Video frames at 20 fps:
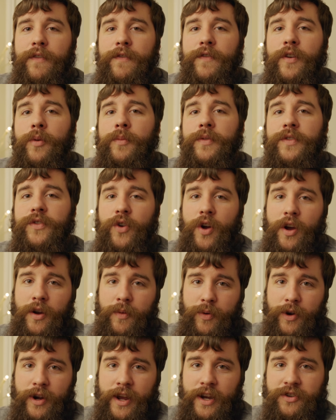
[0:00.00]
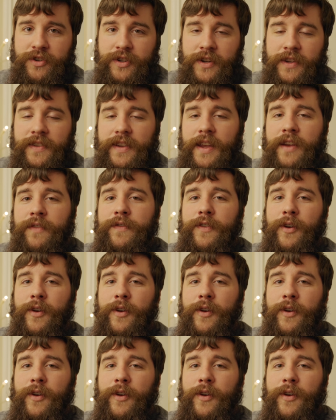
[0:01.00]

Filmstrong Productions at